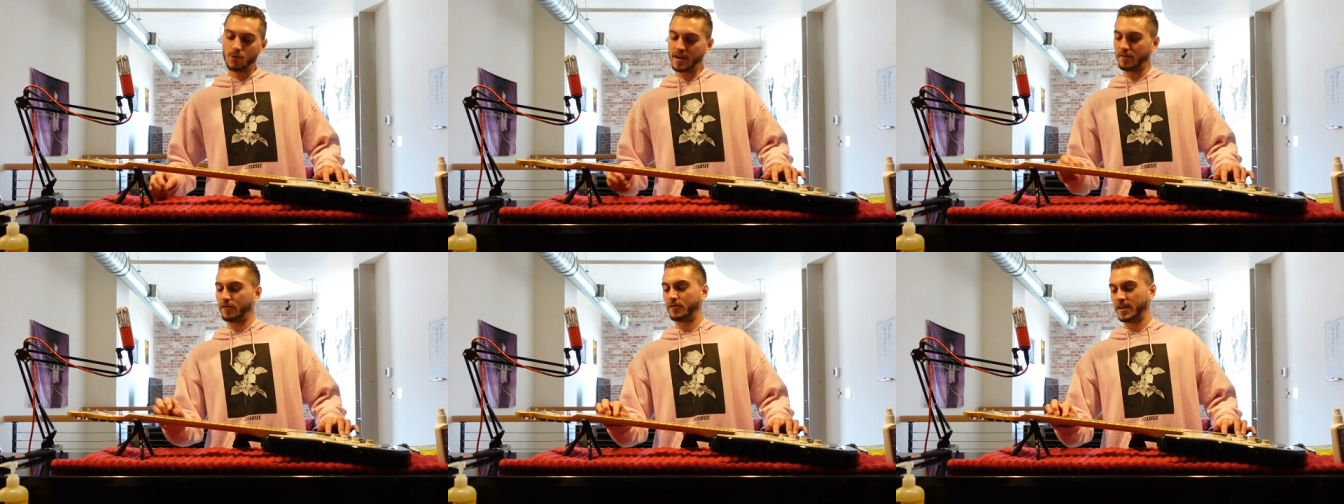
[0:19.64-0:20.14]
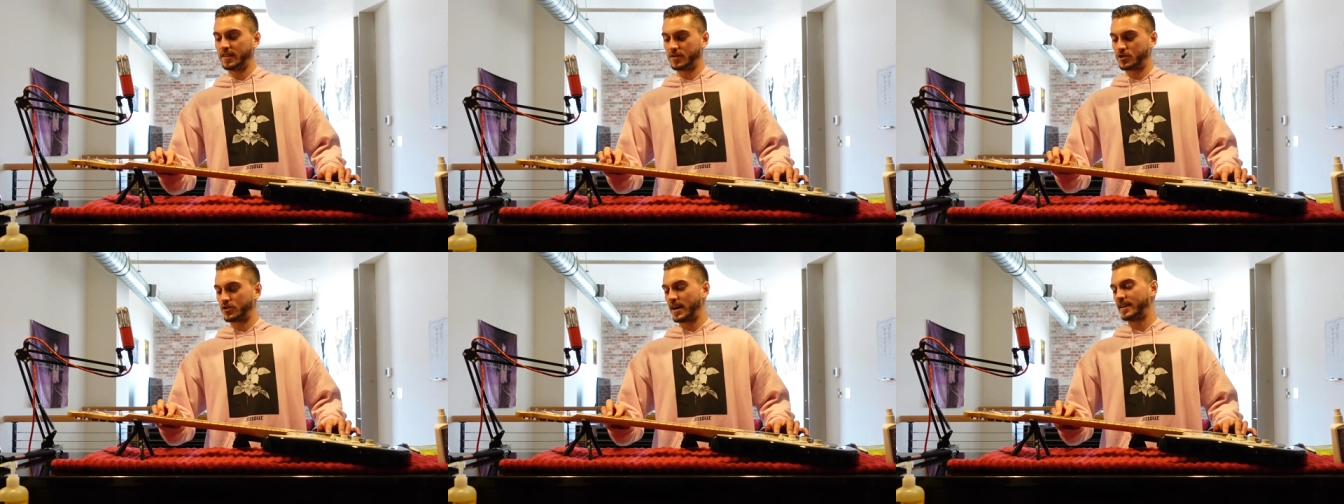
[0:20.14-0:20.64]
quite fit the
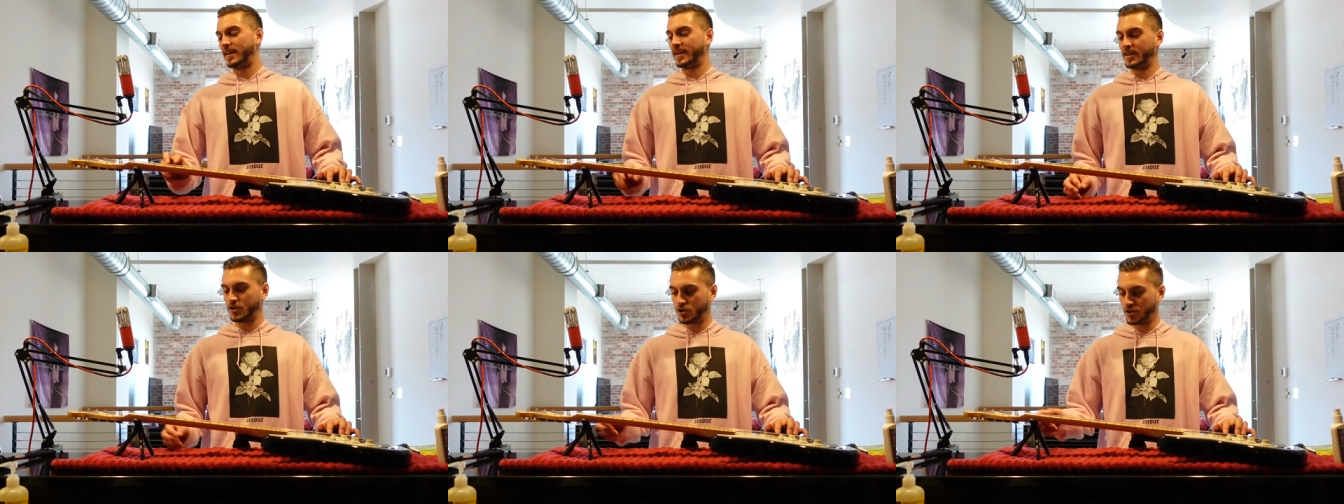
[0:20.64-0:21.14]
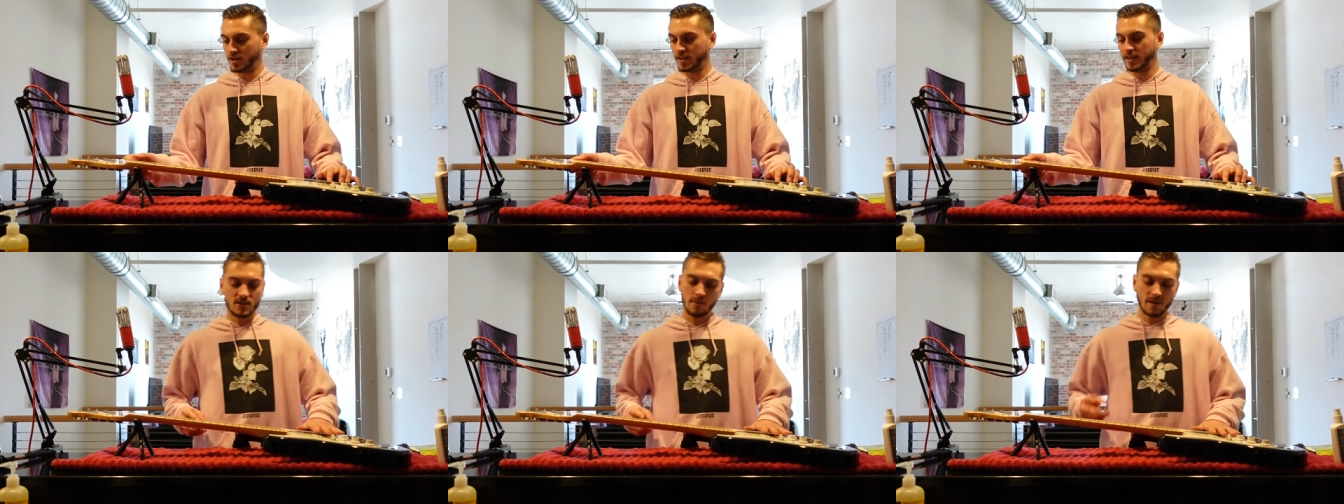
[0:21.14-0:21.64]
Strat like it
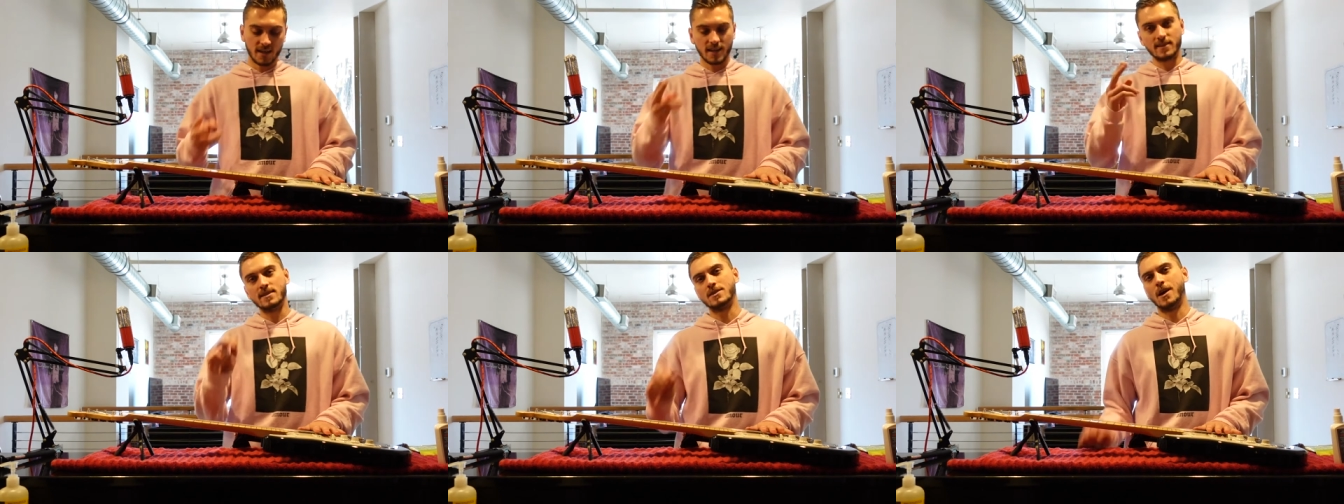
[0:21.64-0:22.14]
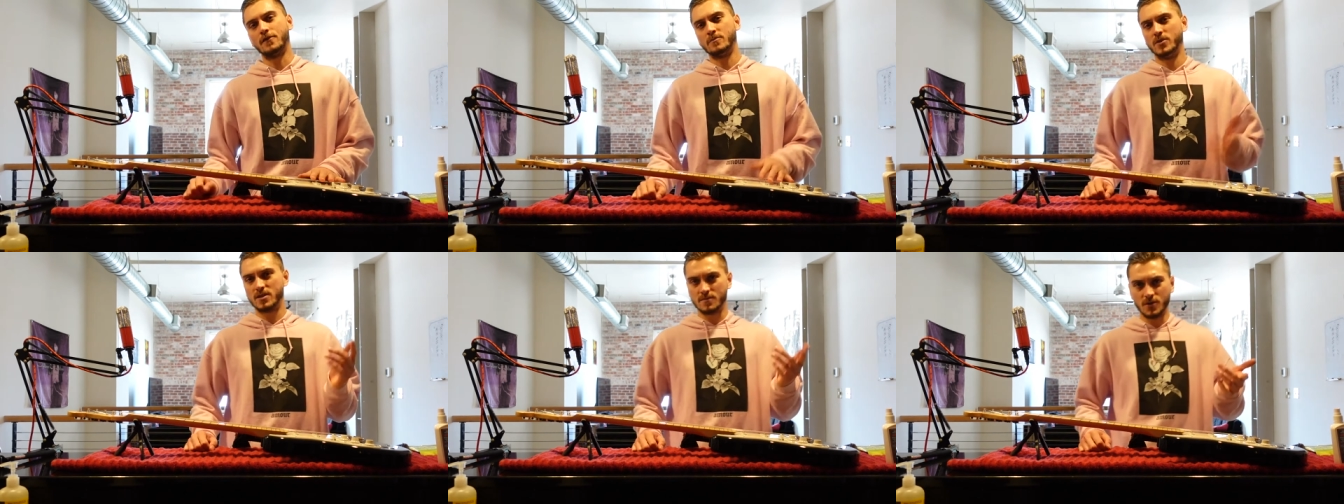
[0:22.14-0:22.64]
should, so I'm gonna cut these off
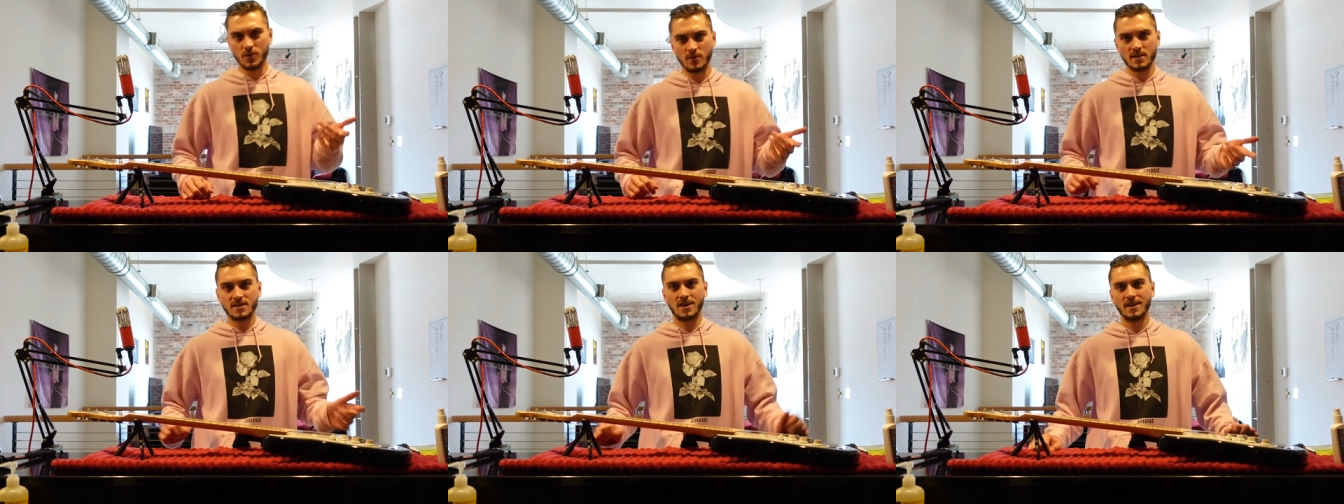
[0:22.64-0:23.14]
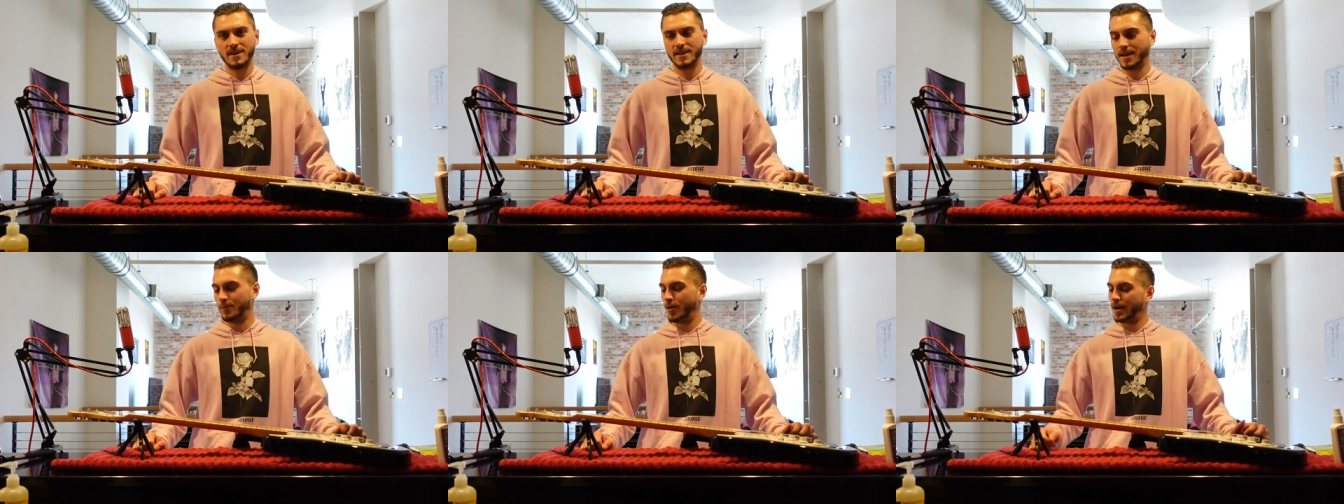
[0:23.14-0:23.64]
and put some new ones on it,
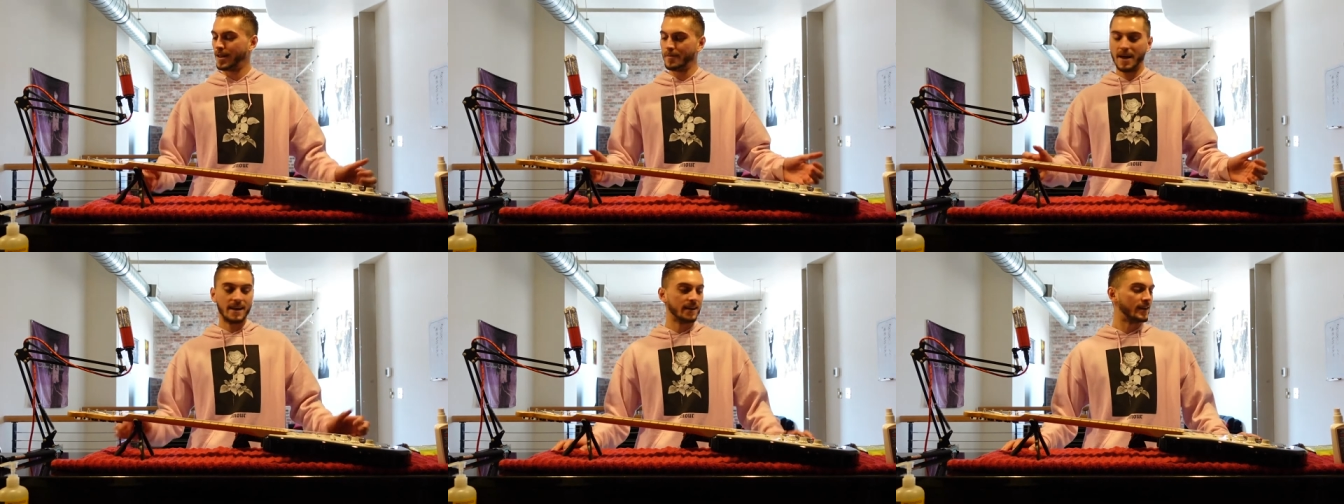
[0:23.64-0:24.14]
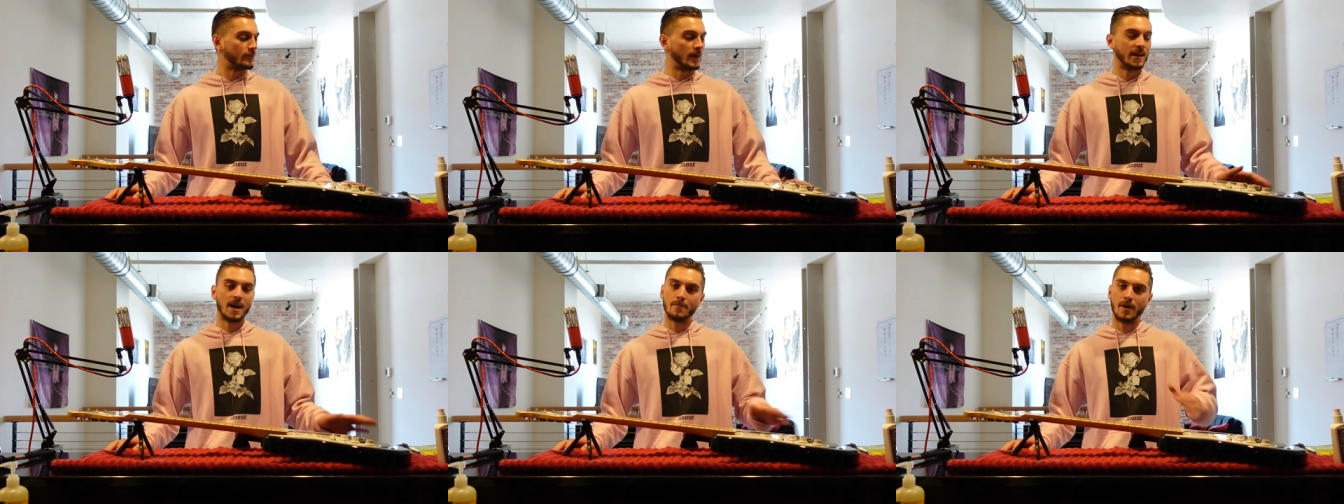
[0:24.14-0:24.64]
and while I'm at it,
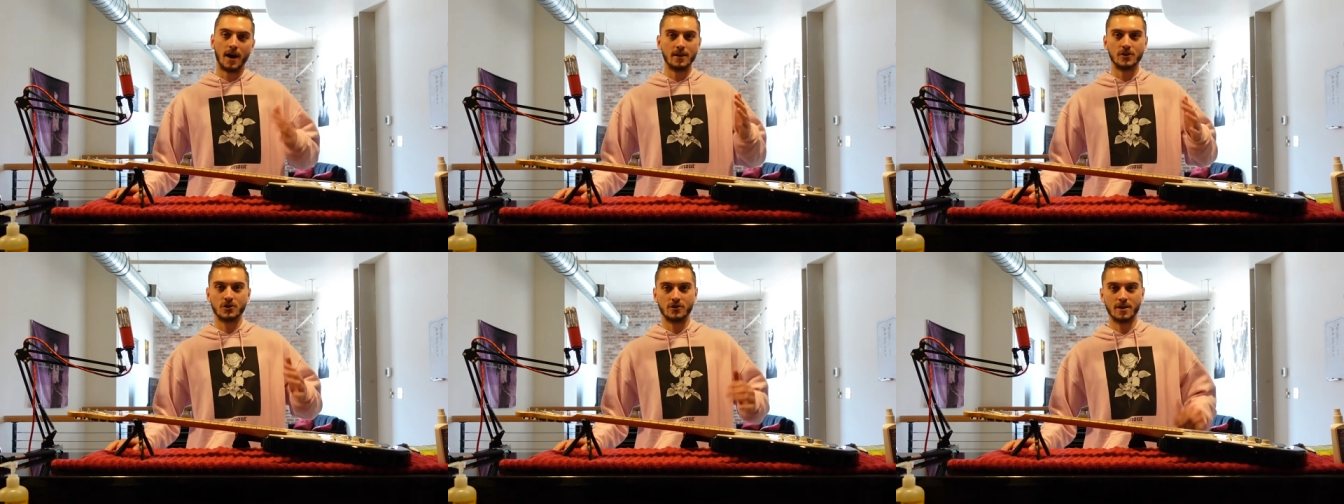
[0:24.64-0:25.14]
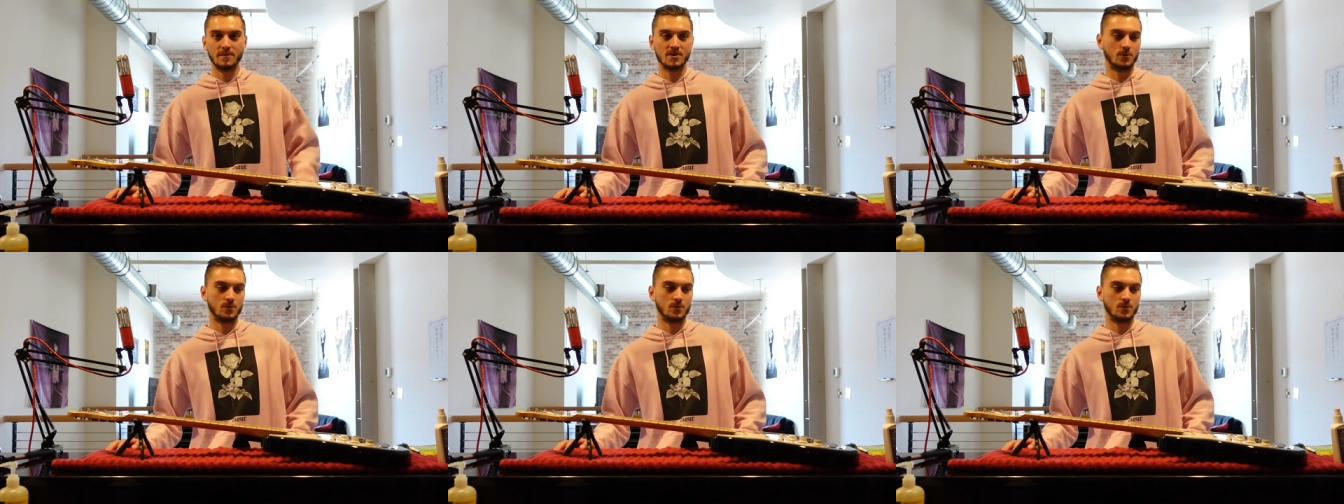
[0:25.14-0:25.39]
might not polish her up as